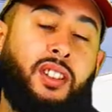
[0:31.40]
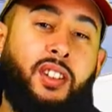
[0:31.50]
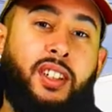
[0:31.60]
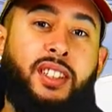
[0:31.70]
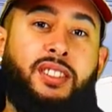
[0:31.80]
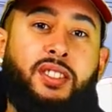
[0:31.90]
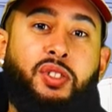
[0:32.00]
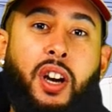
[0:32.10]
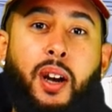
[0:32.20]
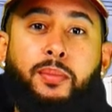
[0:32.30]
to look into
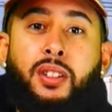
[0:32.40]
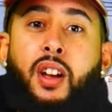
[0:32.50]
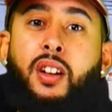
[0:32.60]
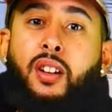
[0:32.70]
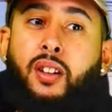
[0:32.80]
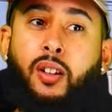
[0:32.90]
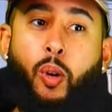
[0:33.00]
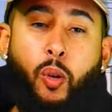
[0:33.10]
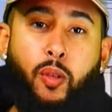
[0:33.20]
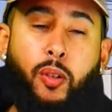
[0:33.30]
jobs
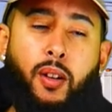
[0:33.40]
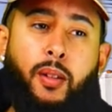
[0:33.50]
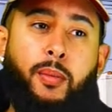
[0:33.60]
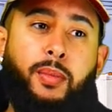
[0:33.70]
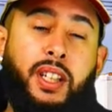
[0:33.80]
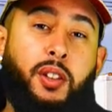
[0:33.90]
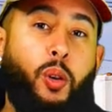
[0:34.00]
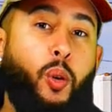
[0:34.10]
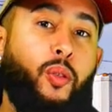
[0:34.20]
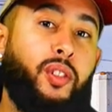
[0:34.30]

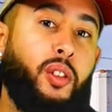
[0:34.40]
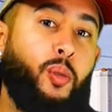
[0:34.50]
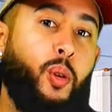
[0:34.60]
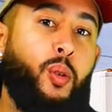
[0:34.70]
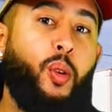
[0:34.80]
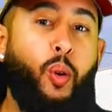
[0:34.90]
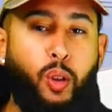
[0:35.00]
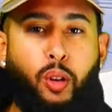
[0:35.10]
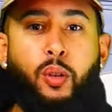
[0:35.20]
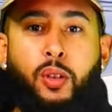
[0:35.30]
either over the road
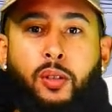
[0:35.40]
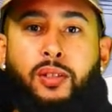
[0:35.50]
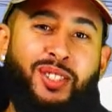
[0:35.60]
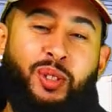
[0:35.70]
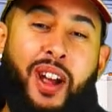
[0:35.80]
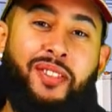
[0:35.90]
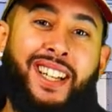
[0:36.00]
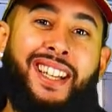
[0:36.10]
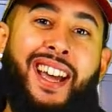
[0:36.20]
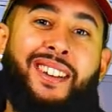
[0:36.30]
or local. Driving
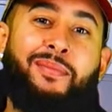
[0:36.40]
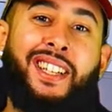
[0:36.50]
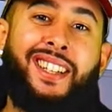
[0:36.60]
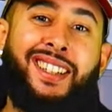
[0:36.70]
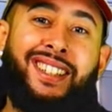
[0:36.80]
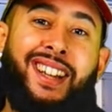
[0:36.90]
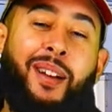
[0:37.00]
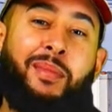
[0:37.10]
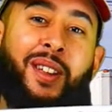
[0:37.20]
Academy got